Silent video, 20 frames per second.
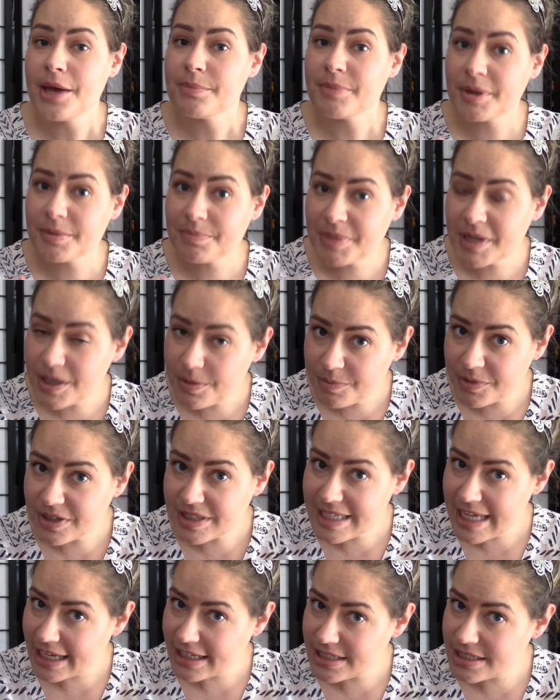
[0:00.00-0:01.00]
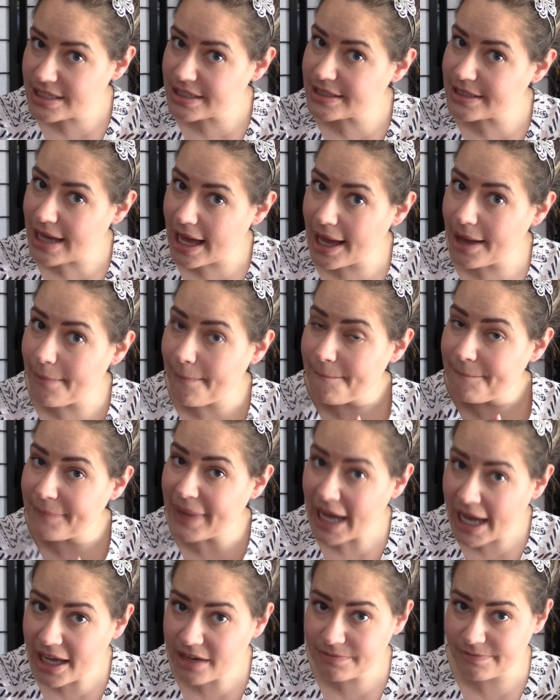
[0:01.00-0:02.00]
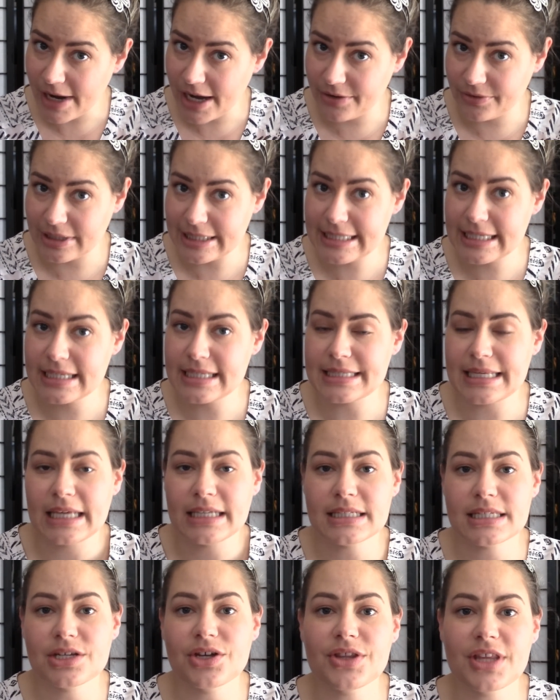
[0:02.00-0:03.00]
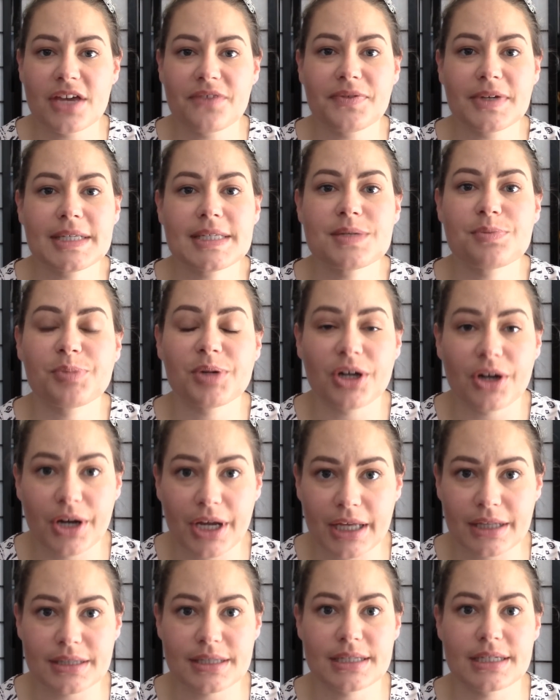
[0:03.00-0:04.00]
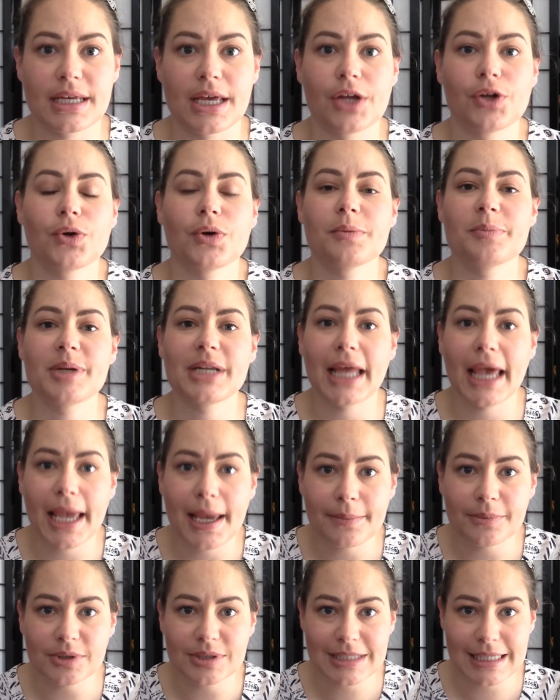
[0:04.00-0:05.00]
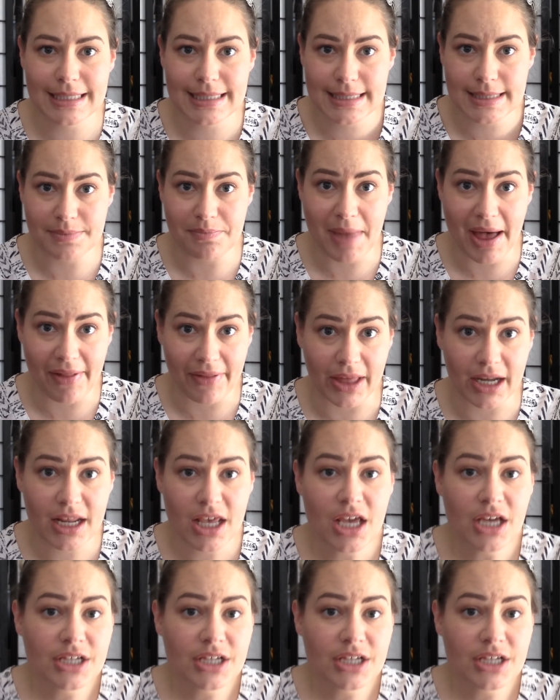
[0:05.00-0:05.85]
but people tend to not buy fragrances until they've experienced it or been able to smell it.